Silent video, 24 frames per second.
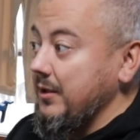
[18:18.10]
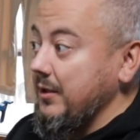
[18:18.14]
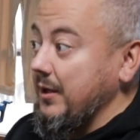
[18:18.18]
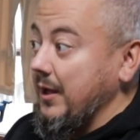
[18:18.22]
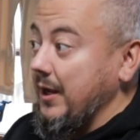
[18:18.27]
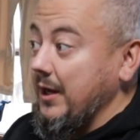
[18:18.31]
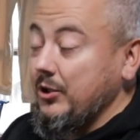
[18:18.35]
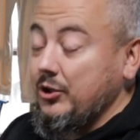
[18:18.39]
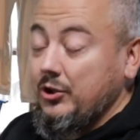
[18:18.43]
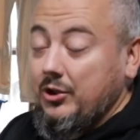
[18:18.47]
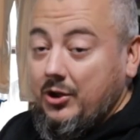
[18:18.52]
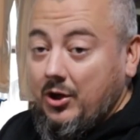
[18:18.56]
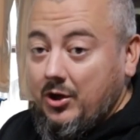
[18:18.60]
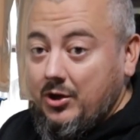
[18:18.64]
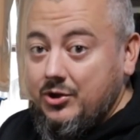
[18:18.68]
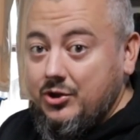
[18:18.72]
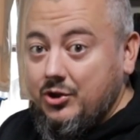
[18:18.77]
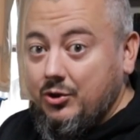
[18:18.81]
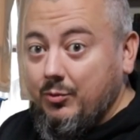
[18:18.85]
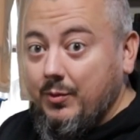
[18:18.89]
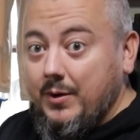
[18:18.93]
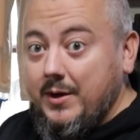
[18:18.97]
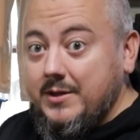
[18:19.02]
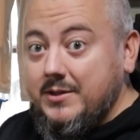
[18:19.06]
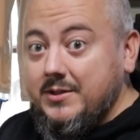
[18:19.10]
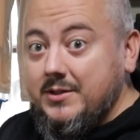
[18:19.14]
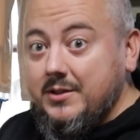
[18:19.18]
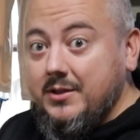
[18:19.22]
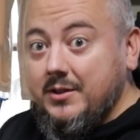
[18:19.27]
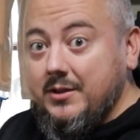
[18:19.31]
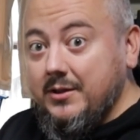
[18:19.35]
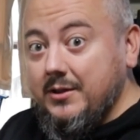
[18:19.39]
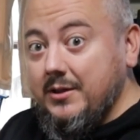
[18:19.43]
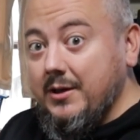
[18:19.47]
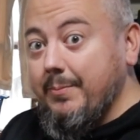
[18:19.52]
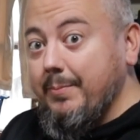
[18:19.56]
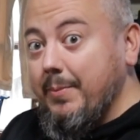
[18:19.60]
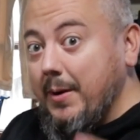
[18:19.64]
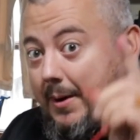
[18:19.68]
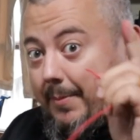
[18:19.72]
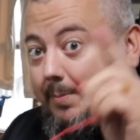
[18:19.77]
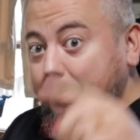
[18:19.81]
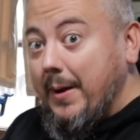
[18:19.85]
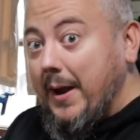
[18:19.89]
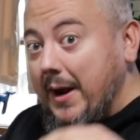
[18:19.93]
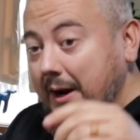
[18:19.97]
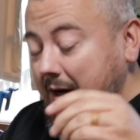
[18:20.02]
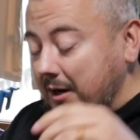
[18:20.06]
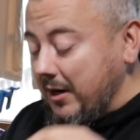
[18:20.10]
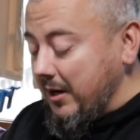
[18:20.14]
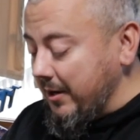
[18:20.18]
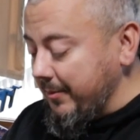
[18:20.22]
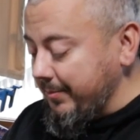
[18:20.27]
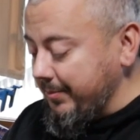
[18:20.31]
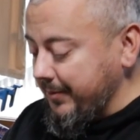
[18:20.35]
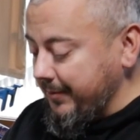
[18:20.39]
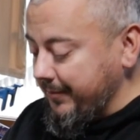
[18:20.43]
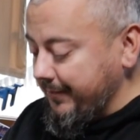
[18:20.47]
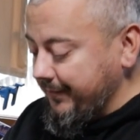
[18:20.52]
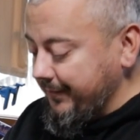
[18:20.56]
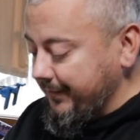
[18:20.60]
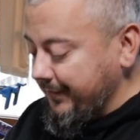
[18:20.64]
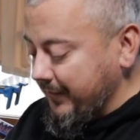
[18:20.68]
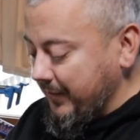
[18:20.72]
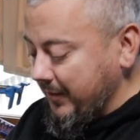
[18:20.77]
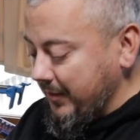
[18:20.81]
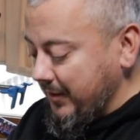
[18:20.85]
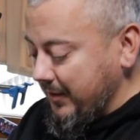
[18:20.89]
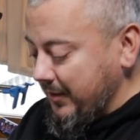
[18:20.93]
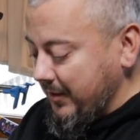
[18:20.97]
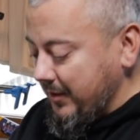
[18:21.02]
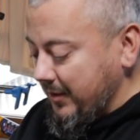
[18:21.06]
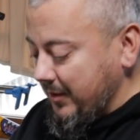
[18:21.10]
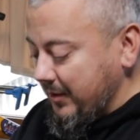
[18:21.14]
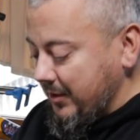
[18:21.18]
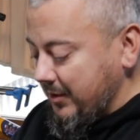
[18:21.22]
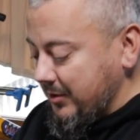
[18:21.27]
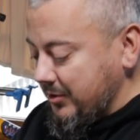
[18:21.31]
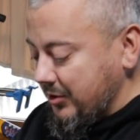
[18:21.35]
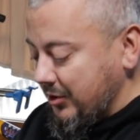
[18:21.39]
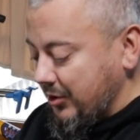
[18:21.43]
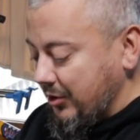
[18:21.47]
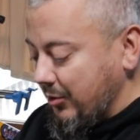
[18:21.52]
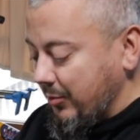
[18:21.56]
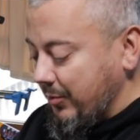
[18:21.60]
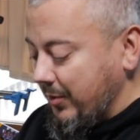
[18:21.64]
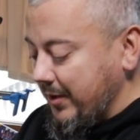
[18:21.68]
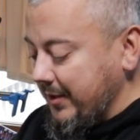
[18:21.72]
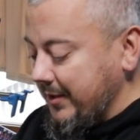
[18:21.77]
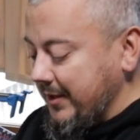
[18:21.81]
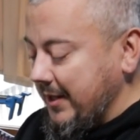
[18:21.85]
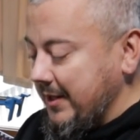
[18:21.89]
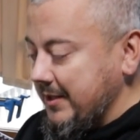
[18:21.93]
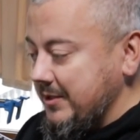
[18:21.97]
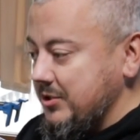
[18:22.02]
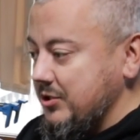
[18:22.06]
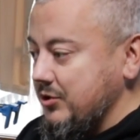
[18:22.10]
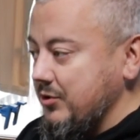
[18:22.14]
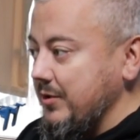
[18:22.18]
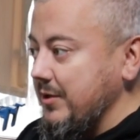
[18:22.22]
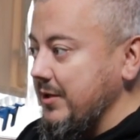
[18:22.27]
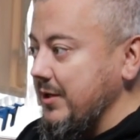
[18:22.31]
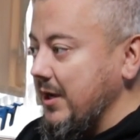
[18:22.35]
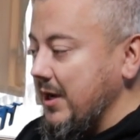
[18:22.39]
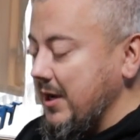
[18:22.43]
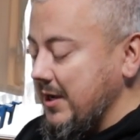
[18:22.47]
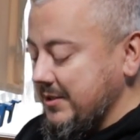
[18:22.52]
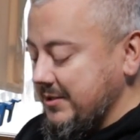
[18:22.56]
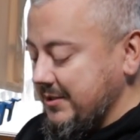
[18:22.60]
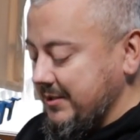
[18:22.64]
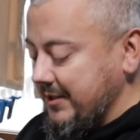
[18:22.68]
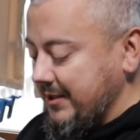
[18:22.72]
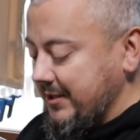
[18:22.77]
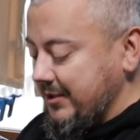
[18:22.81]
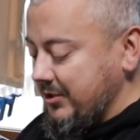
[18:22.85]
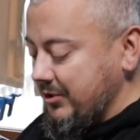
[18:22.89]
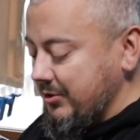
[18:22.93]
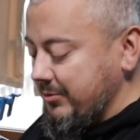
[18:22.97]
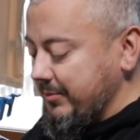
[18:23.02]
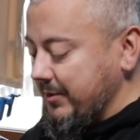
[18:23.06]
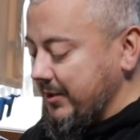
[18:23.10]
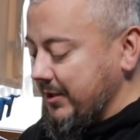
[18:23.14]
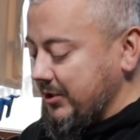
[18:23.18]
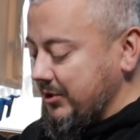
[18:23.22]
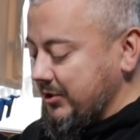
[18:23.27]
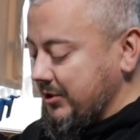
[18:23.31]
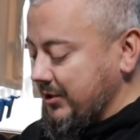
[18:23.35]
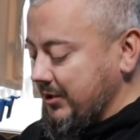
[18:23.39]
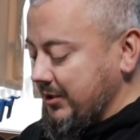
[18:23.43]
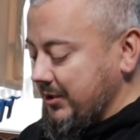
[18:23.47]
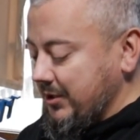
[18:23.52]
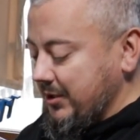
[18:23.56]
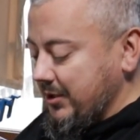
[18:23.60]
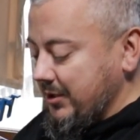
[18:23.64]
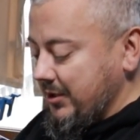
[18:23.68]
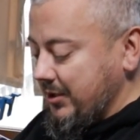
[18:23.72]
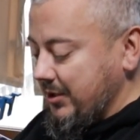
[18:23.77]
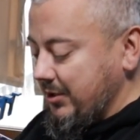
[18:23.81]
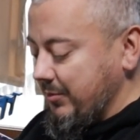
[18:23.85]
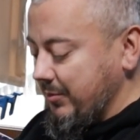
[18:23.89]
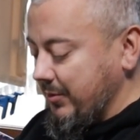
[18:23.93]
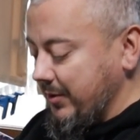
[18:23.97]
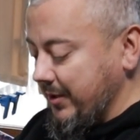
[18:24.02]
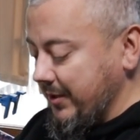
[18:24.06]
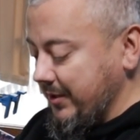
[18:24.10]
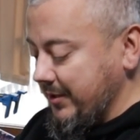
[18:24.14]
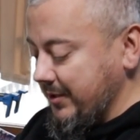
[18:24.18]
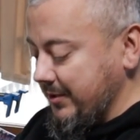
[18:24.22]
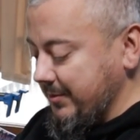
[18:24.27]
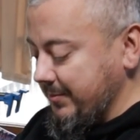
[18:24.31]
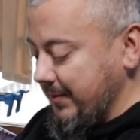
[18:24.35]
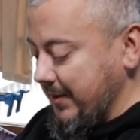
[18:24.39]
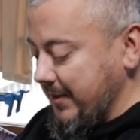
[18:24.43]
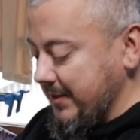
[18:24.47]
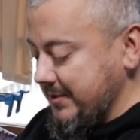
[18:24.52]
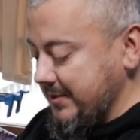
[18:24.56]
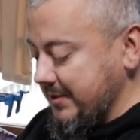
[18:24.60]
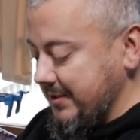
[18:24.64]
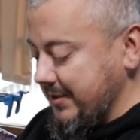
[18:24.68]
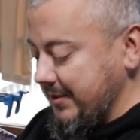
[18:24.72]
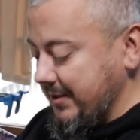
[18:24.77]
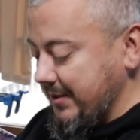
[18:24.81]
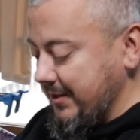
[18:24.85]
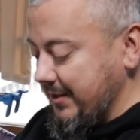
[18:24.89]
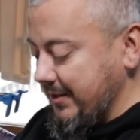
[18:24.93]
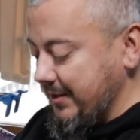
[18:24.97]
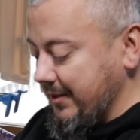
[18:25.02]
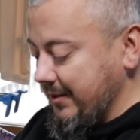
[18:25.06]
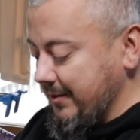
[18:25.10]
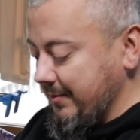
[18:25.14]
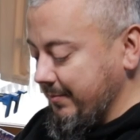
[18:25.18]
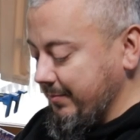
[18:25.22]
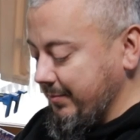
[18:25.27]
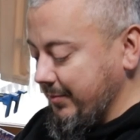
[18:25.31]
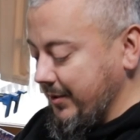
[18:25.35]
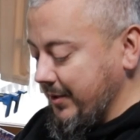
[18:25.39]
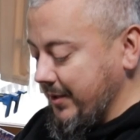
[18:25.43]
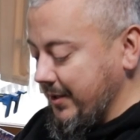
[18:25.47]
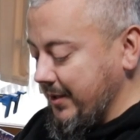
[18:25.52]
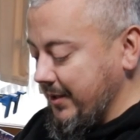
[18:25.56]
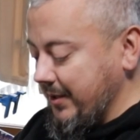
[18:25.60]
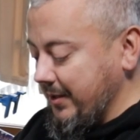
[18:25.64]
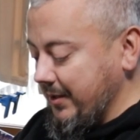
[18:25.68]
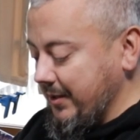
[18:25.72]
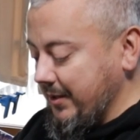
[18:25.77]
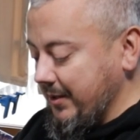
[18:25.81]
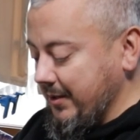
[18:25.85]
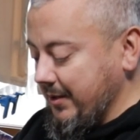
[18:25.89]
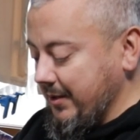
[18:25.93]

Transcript: actually cause your rest to pop back up. So you don't want that string to oscillate too much. You want it to basically pretty